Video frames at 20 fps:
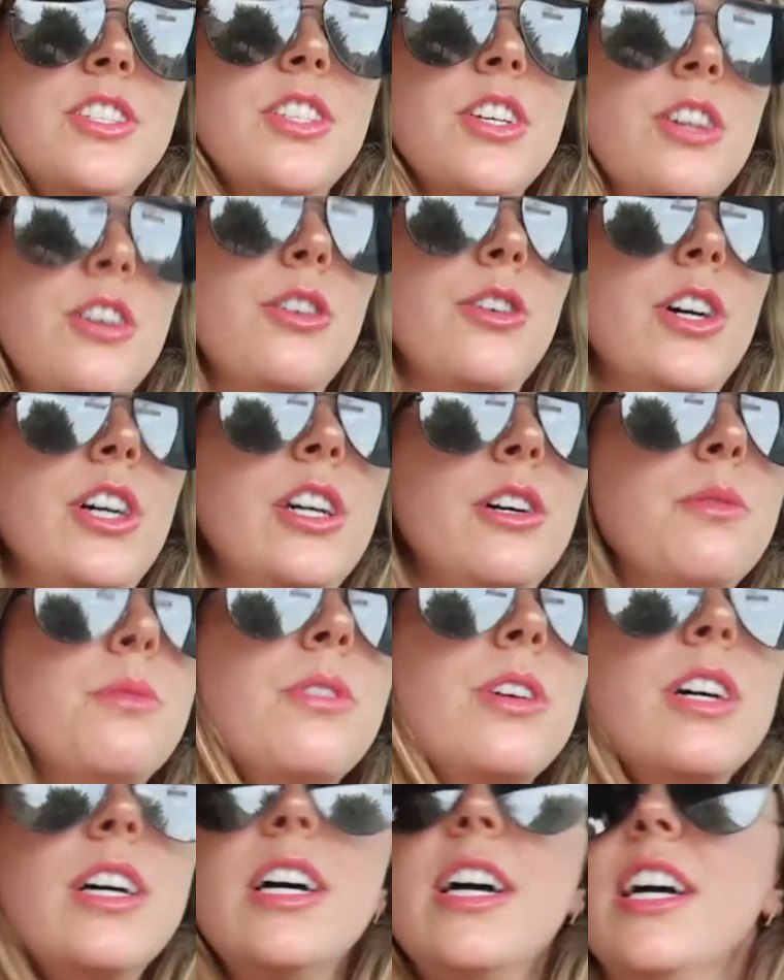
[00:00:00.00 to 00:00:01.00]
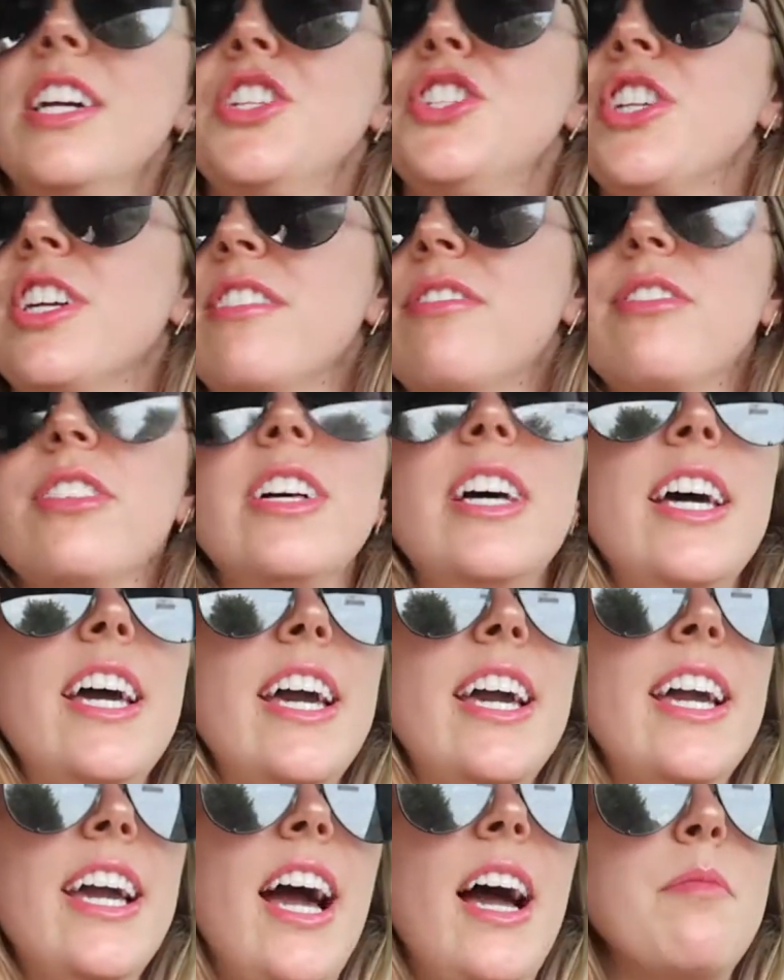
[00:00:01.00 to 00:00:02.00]
So
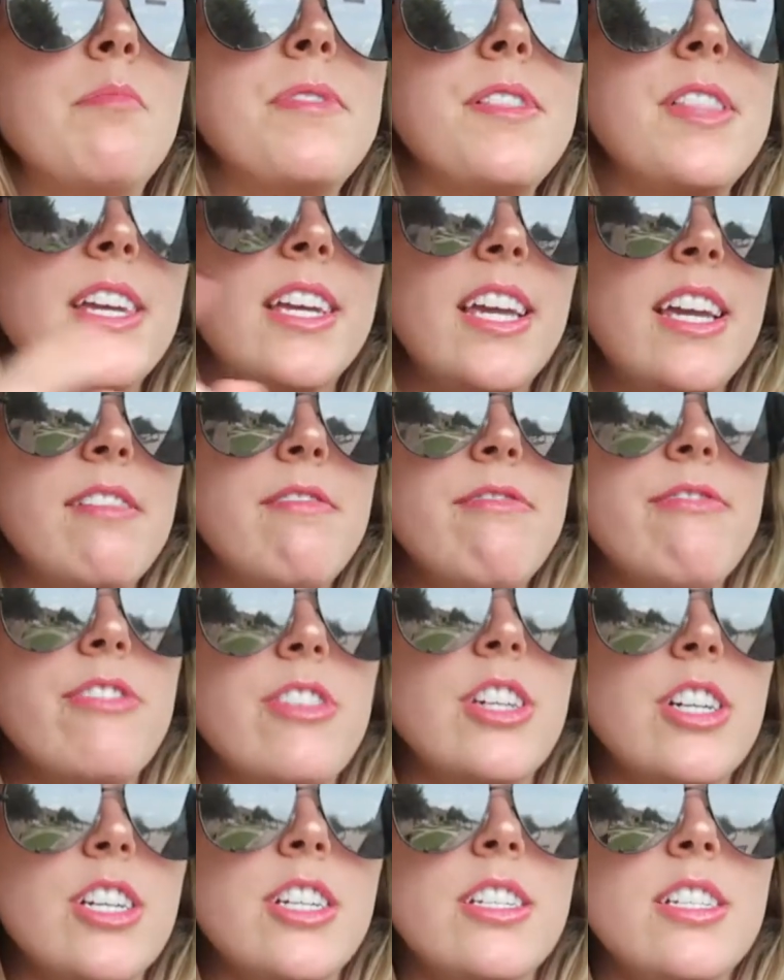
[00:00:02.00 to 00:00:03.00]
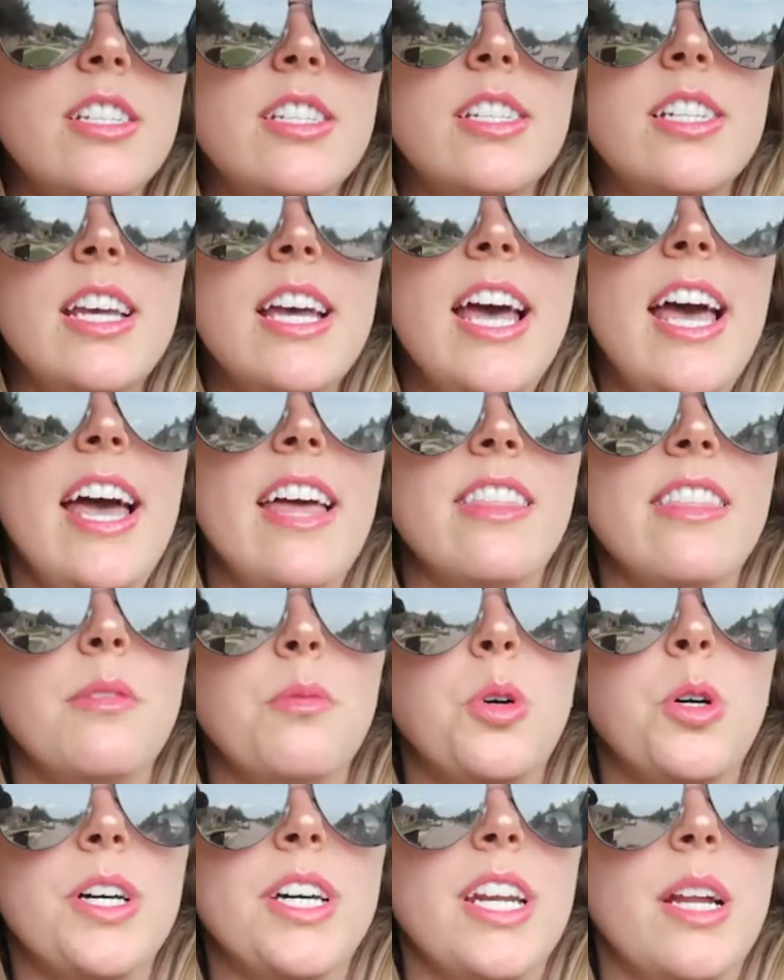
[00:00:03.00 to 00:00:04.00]
Chick-fil-A I'm thinking first and then
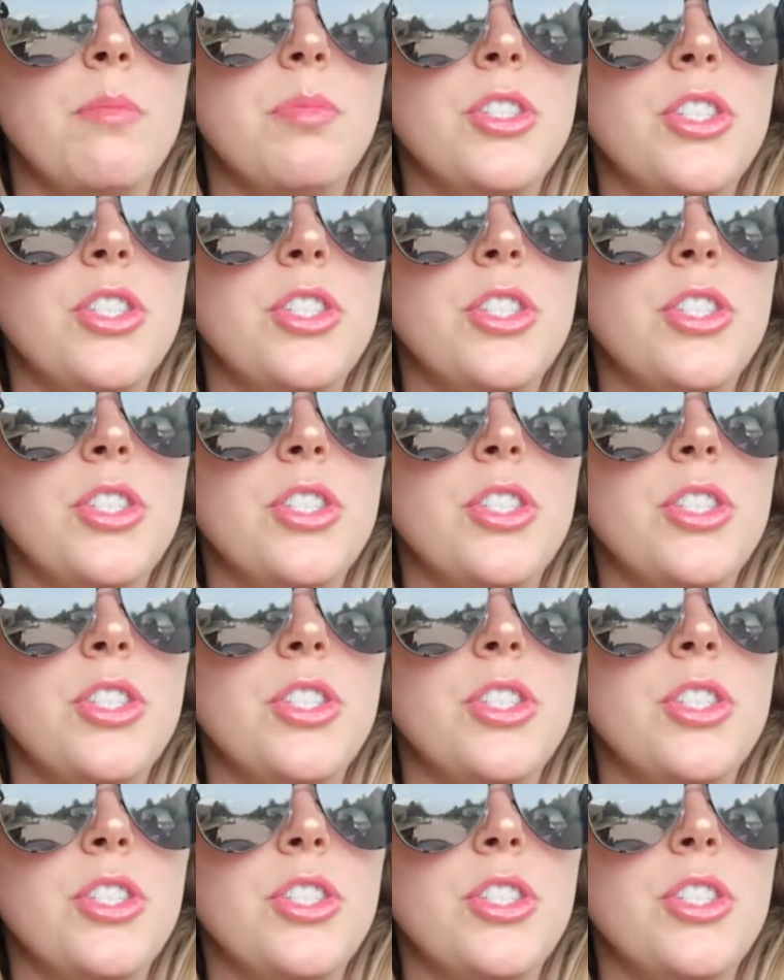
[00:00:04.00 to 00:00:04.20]
we'll hit up